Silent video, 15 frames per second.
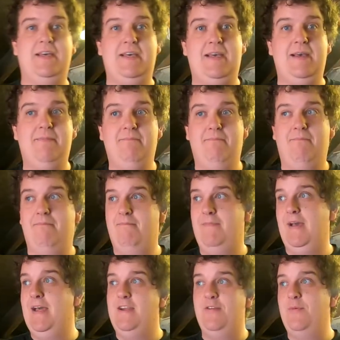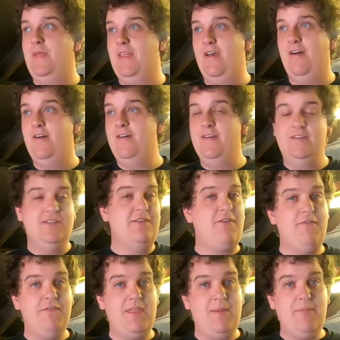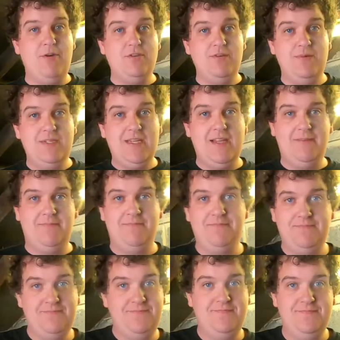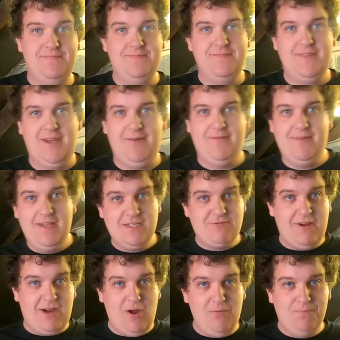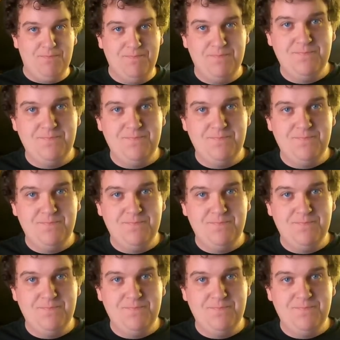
I don't know where they are. So I've gone for the MR2 instead. So let's crack on.